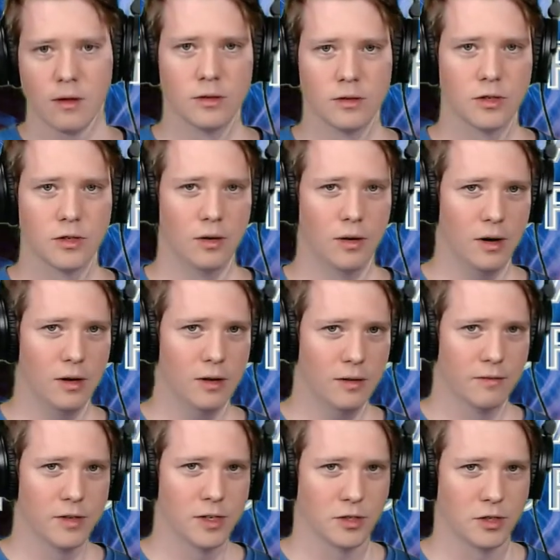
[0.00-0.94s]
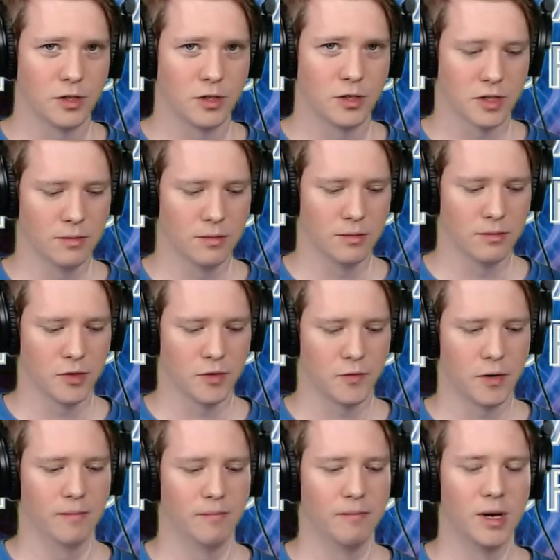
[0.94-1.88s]
So all of this just comes
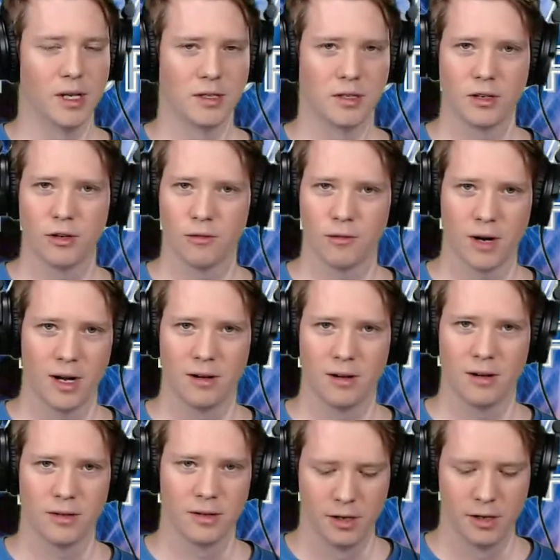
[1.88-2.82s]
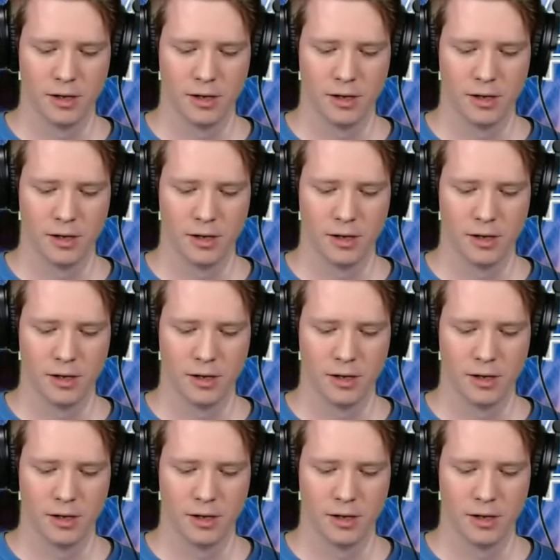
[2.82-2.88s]
from messing around,